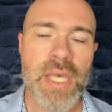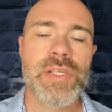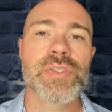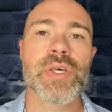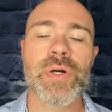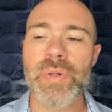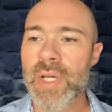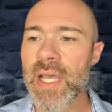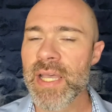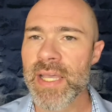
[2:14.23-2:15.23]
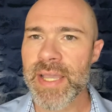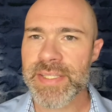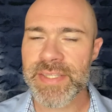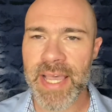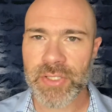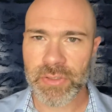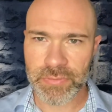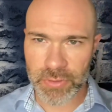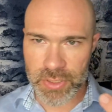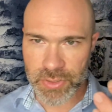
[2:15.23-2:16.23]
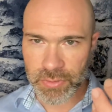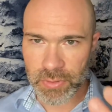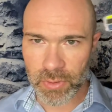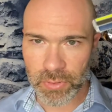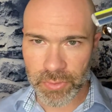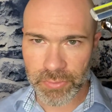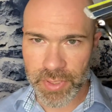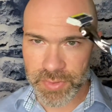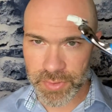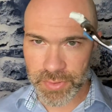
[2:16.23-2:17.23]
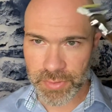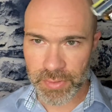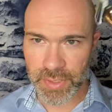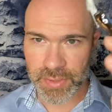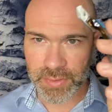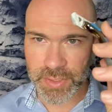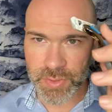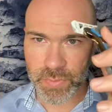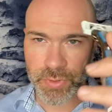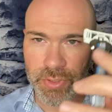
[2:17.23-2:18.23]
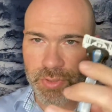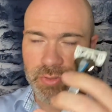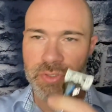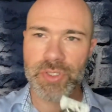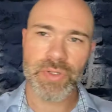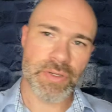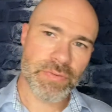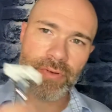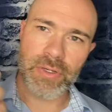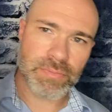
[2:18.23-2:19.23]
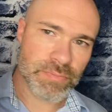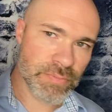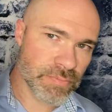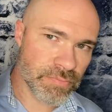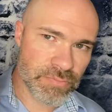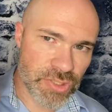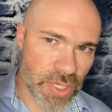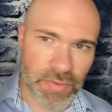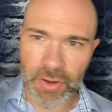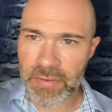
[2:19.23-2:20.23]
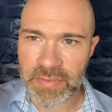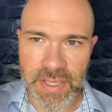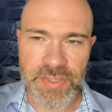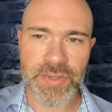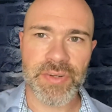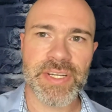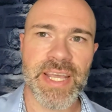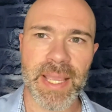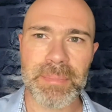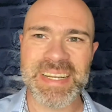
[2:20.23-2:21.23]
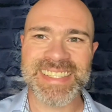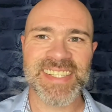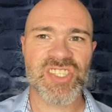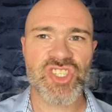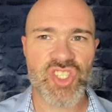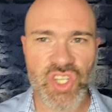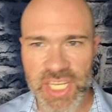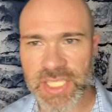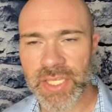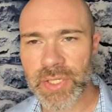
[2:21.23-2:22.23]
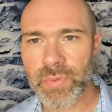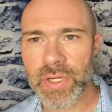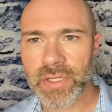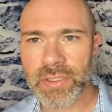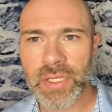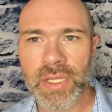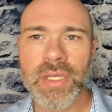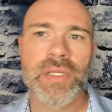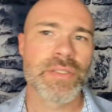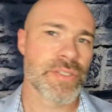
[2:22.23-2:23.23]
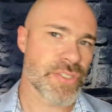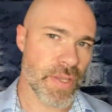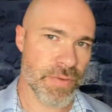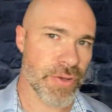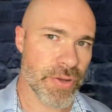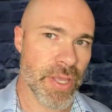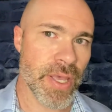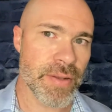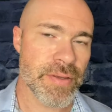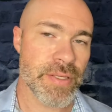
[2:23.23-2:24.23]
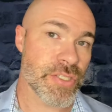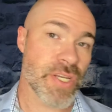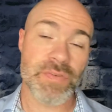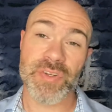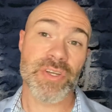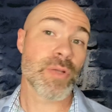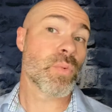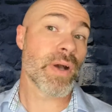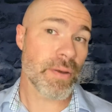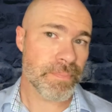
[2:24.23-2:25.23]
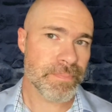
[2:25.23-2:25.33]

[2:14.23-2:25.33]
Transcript: So it's natural for us to hold a razor like this. We're used to it from shaving our face and our neck, but it doesn't translate well to shaving your head and shaving your head well.